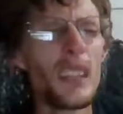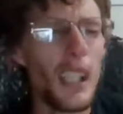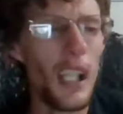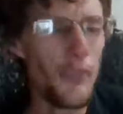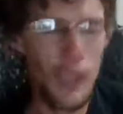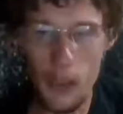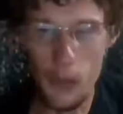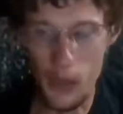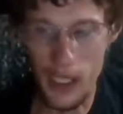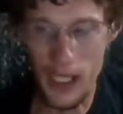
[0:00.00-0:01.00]
of
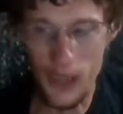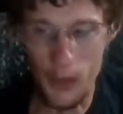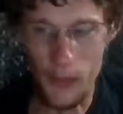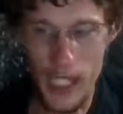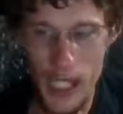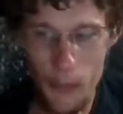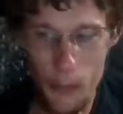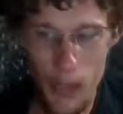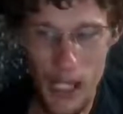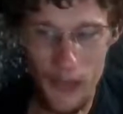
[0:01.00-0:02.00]
Amtrak with that
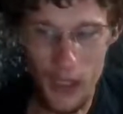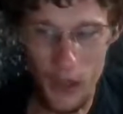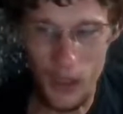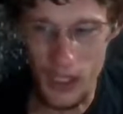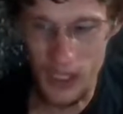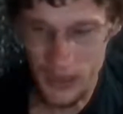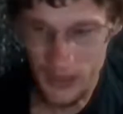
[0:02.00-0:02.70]
private car.